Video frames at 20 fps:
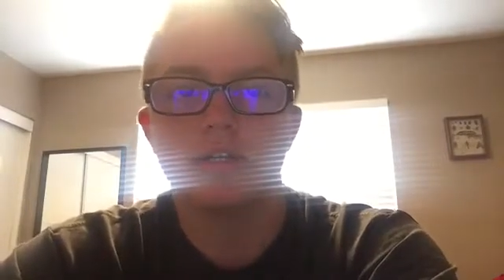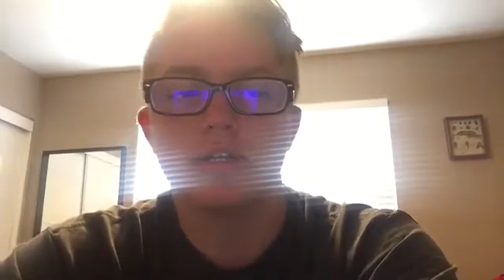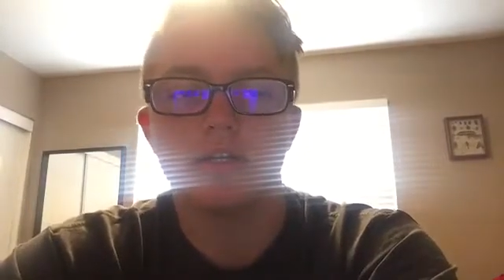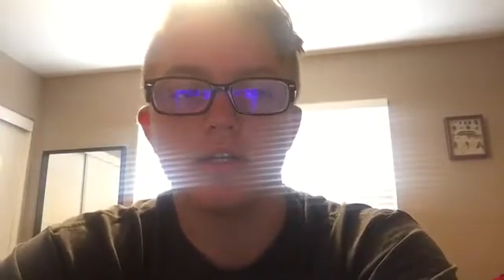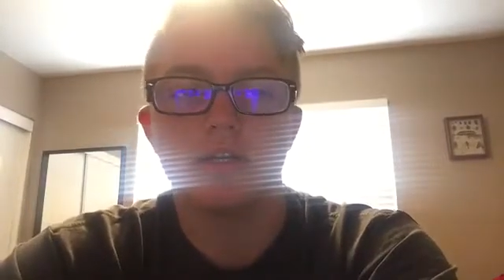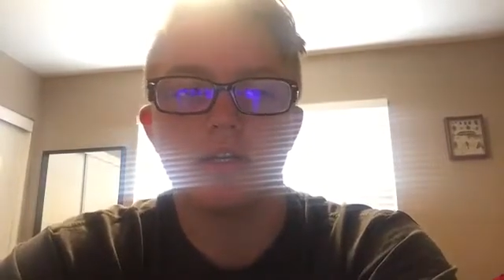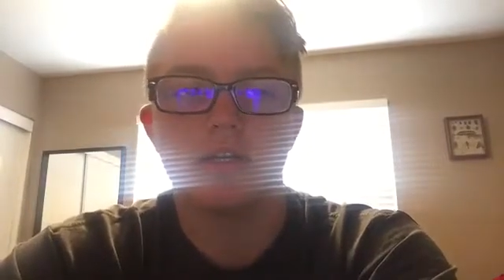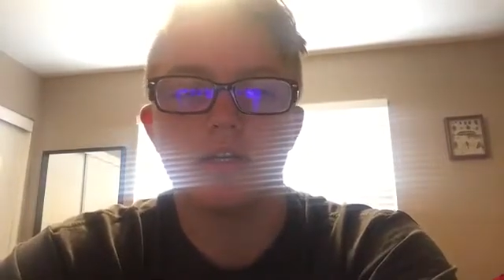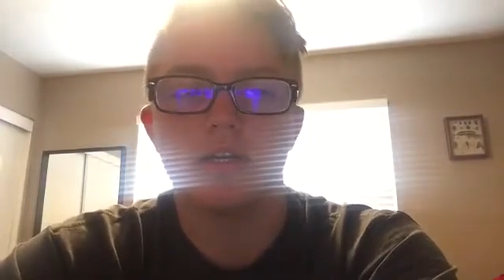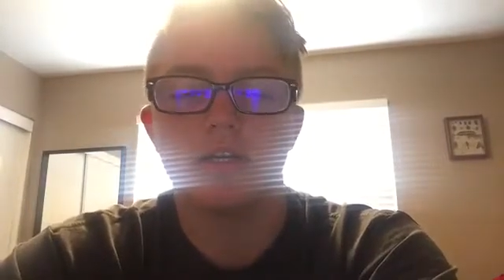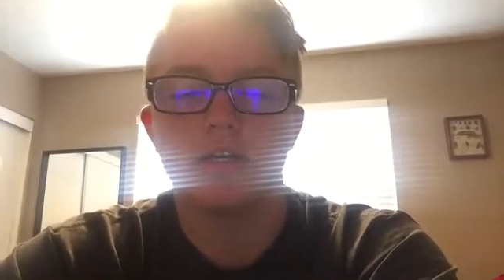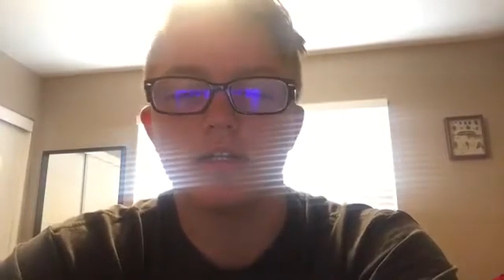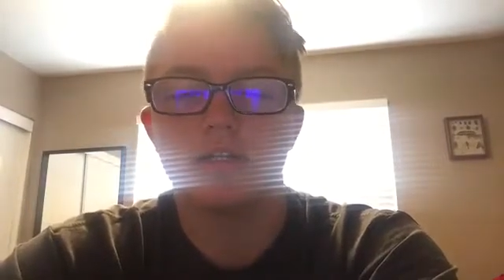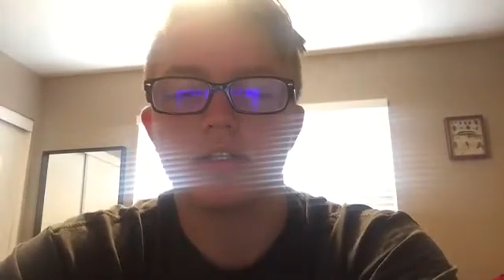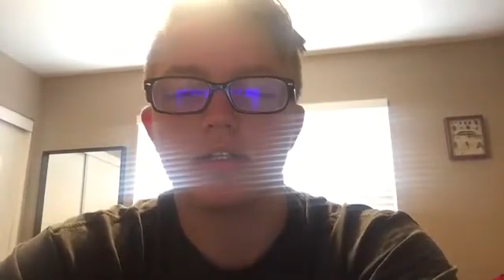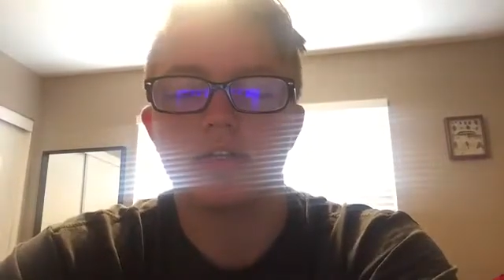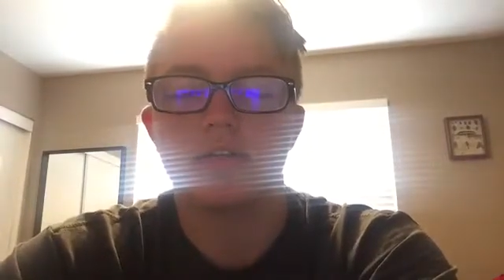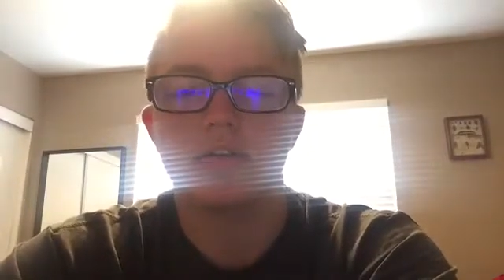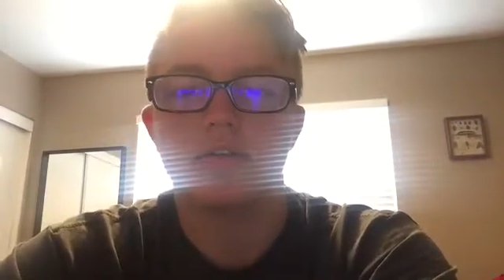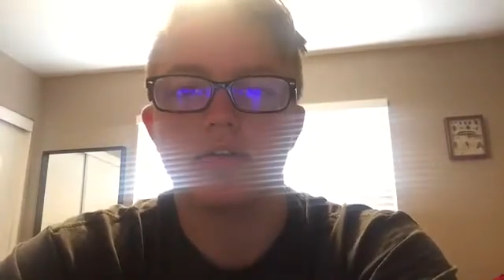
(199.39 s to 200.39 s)
and that he has
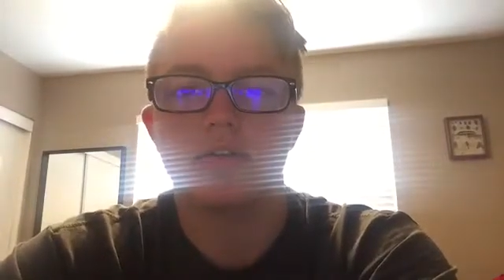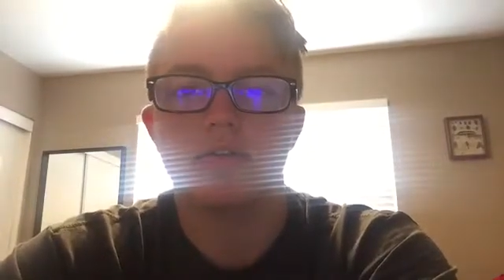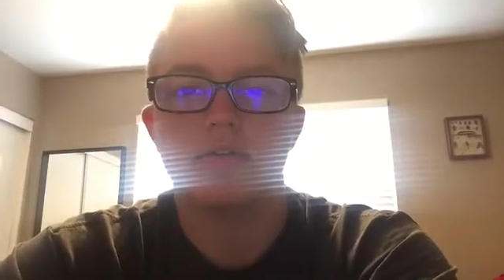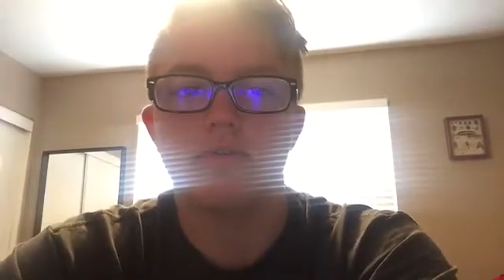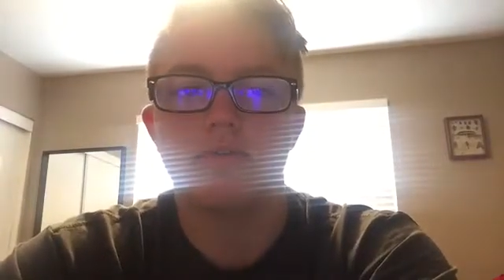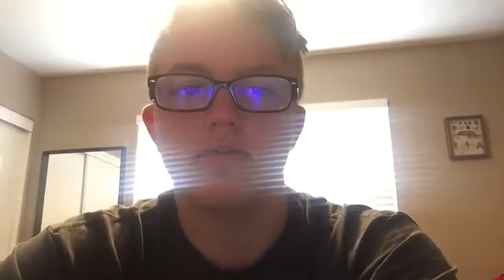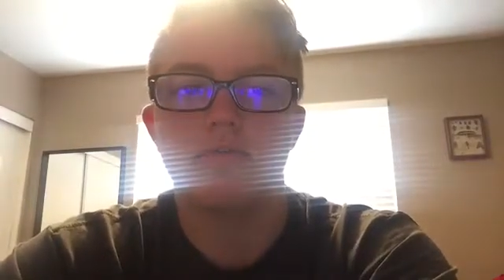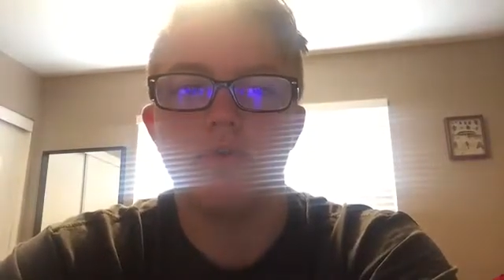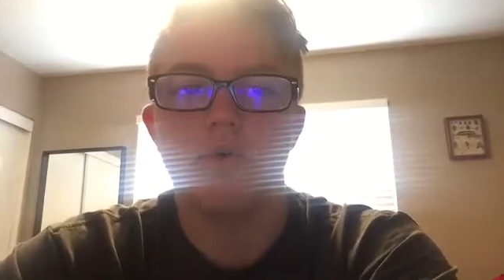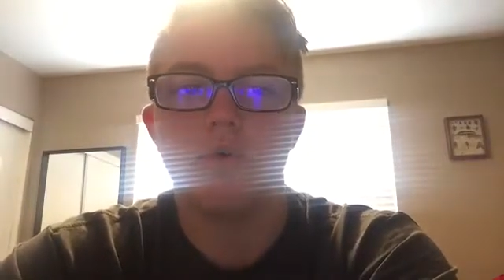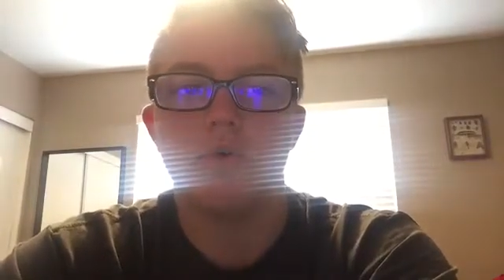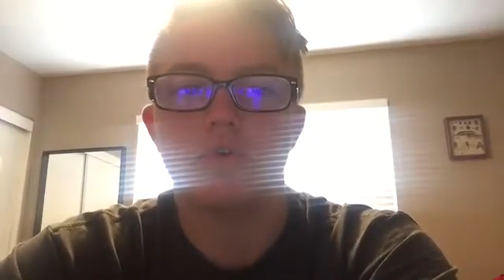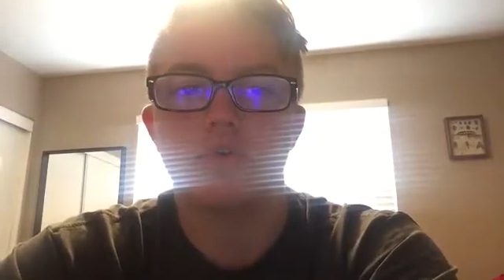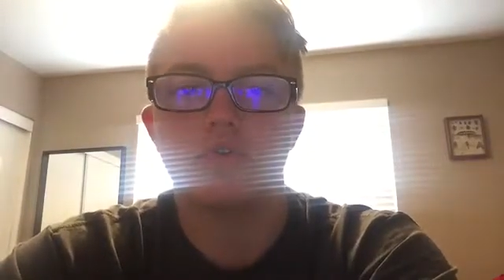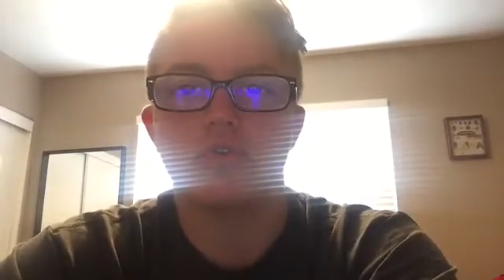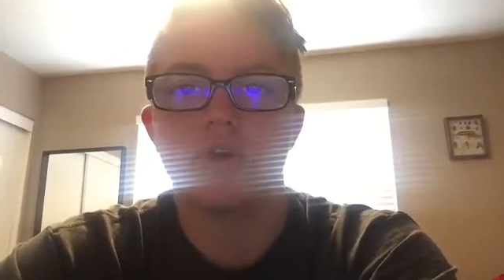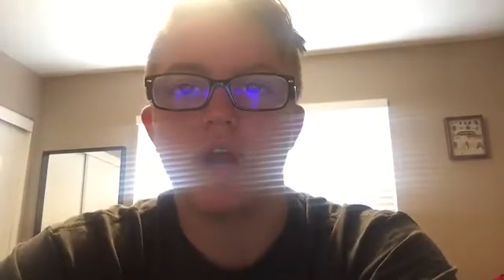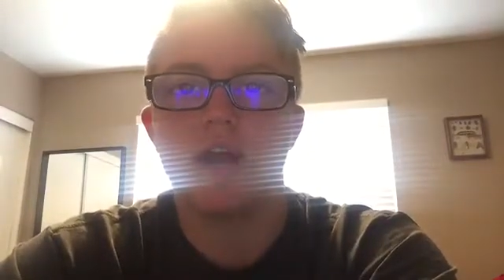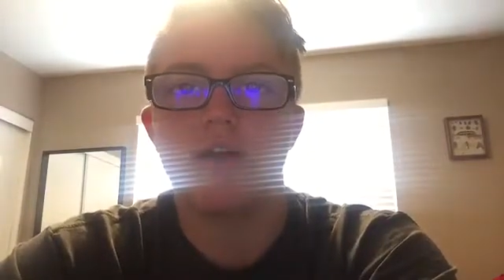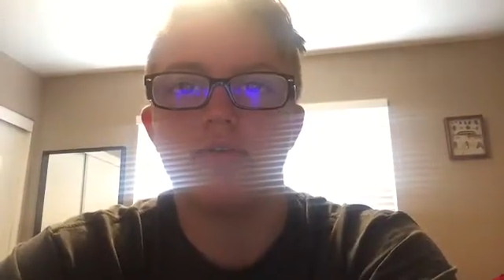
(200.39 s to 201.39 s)
killed 4
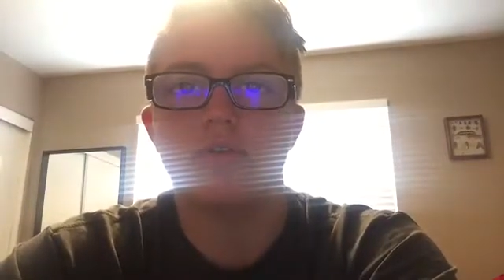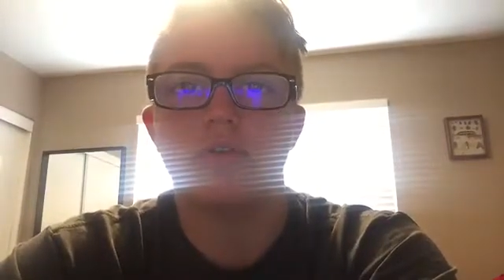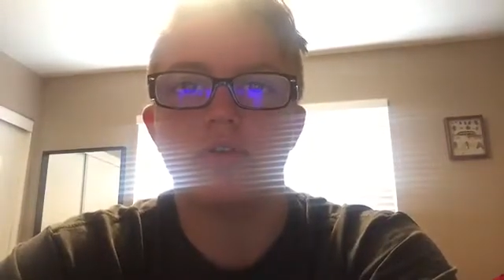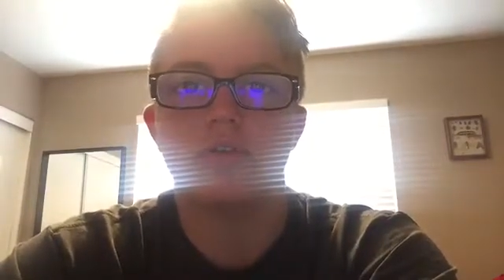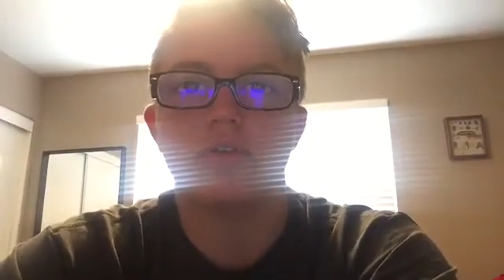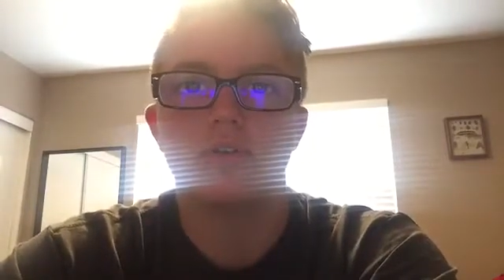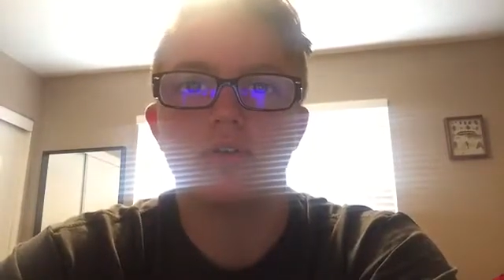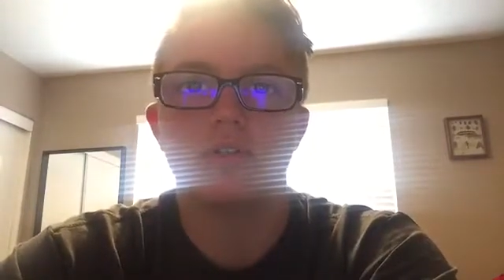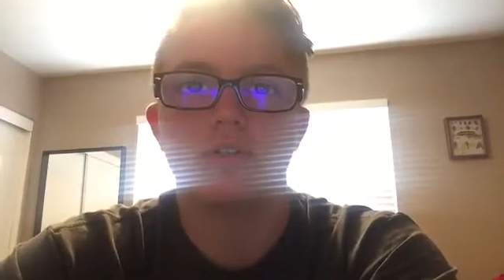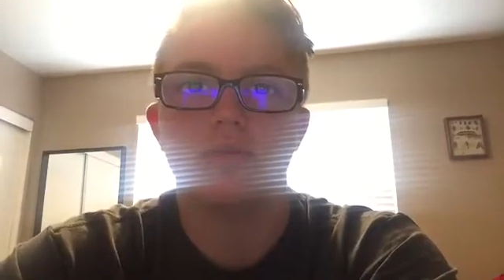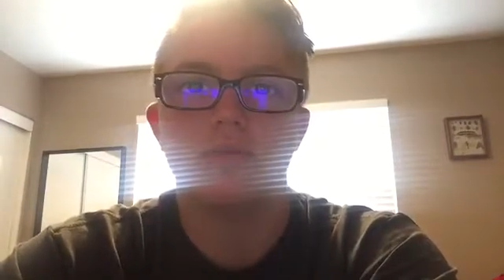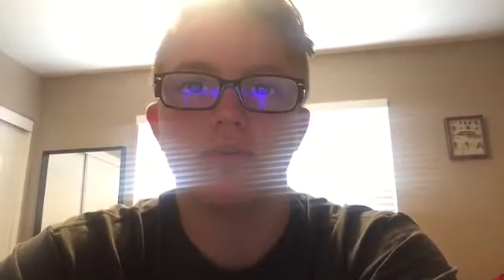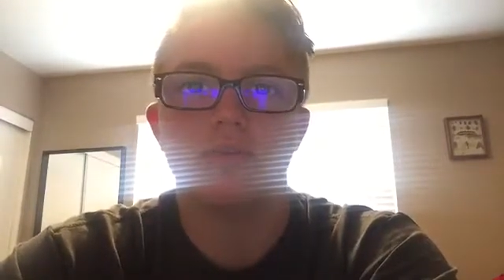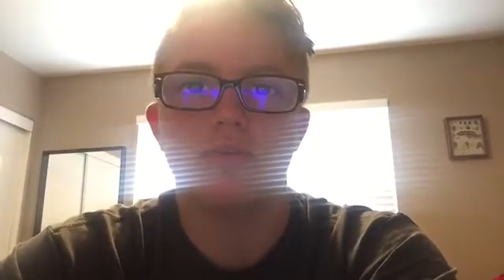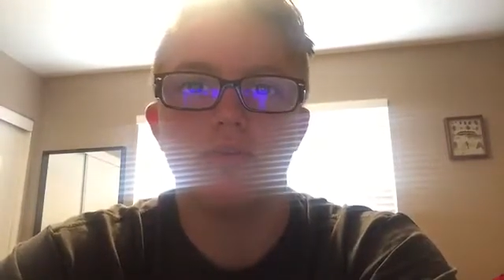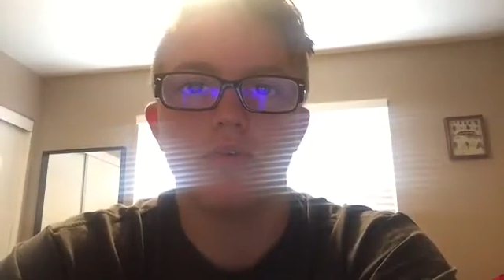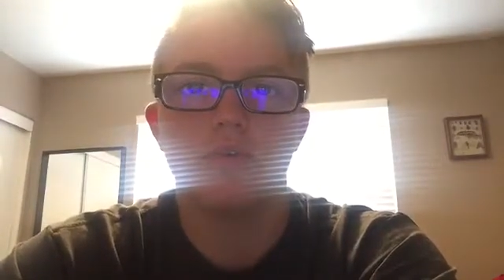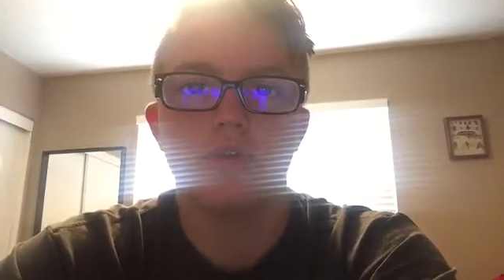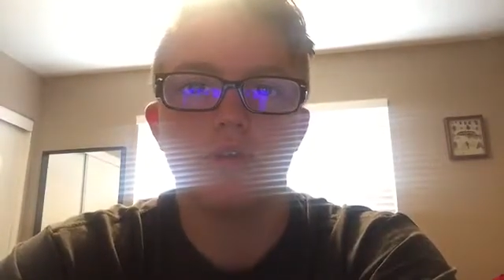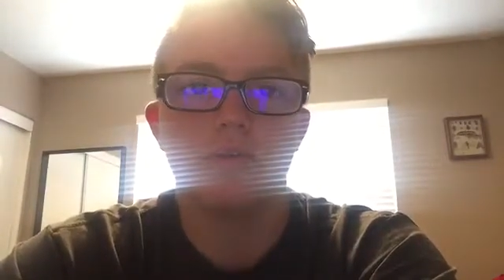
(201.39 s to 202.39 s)
travelers
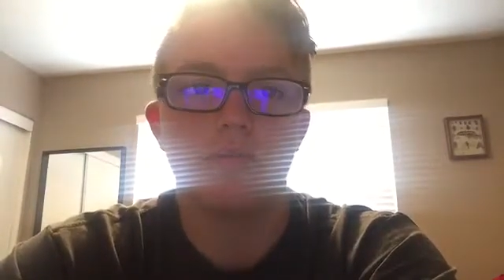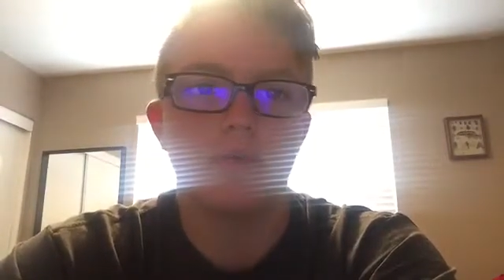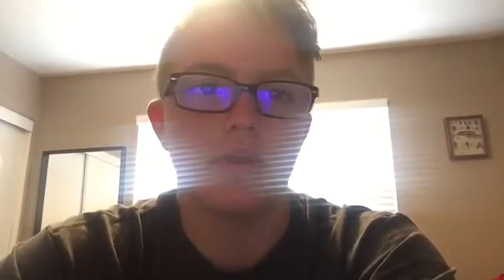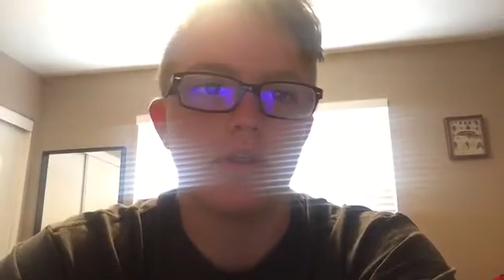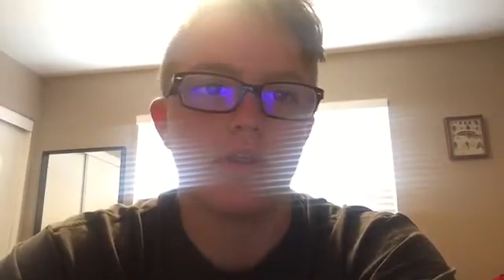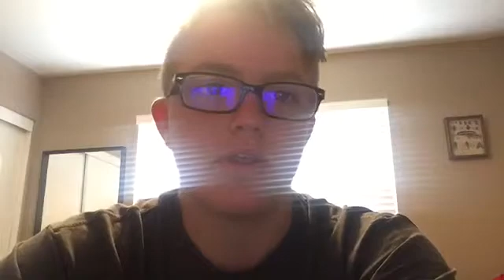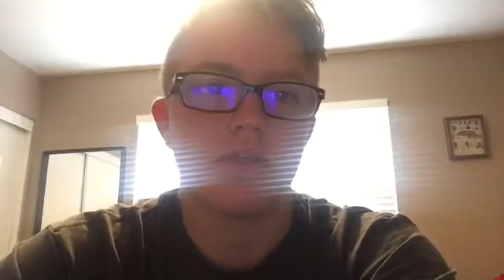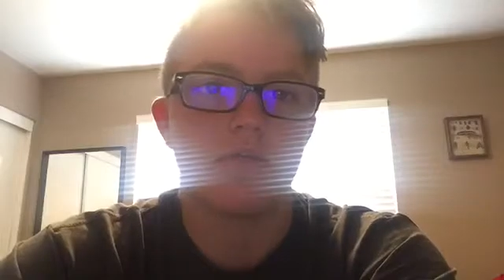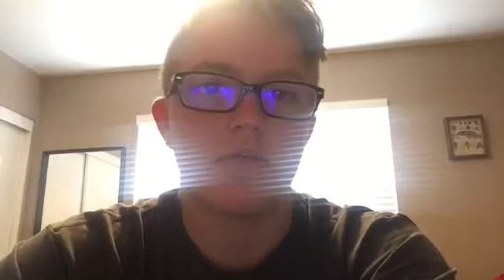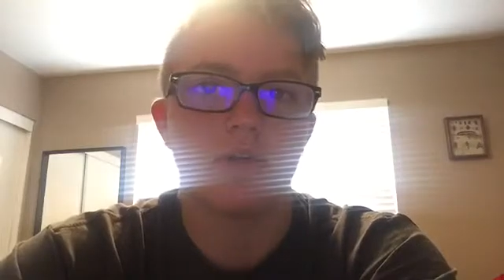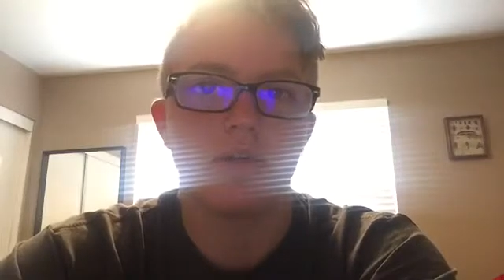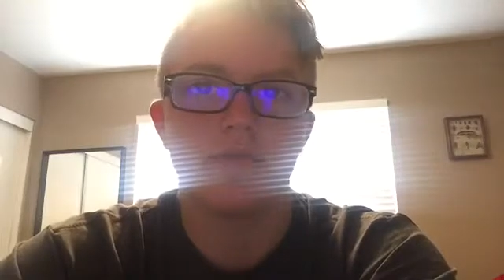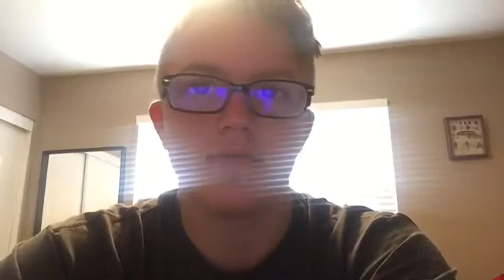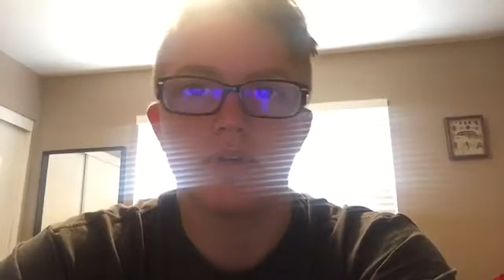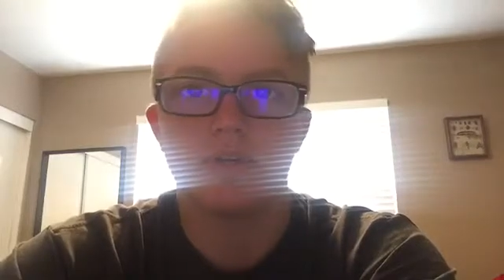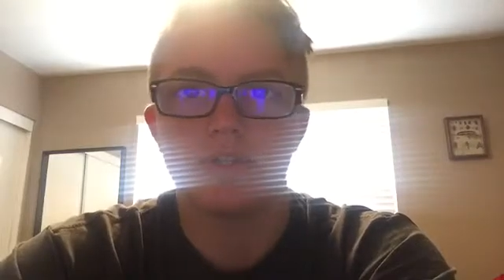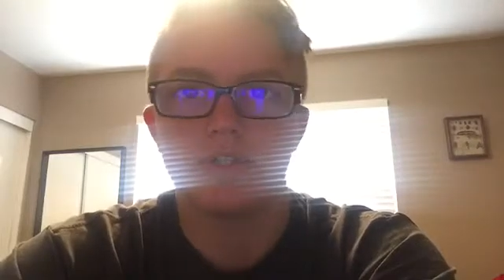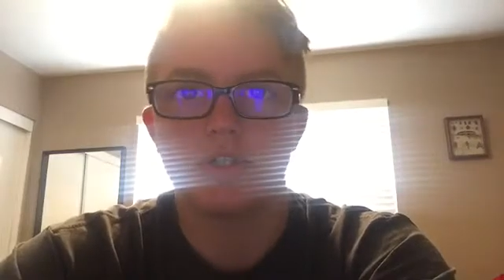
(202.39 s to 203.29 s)
before them and 3 of their